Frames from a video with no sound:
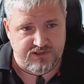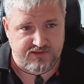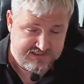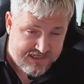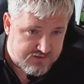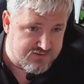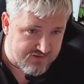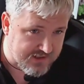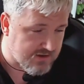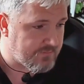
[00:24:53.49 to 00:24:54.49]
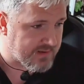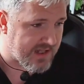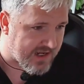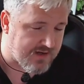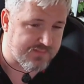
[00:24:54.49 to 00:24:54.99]
And it sounds really
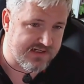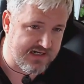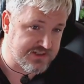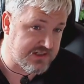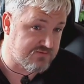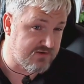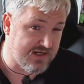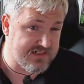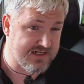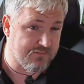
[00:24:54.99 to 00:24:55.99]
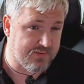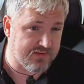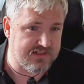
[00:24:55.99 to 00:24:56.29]
complicated, but actually it's really simple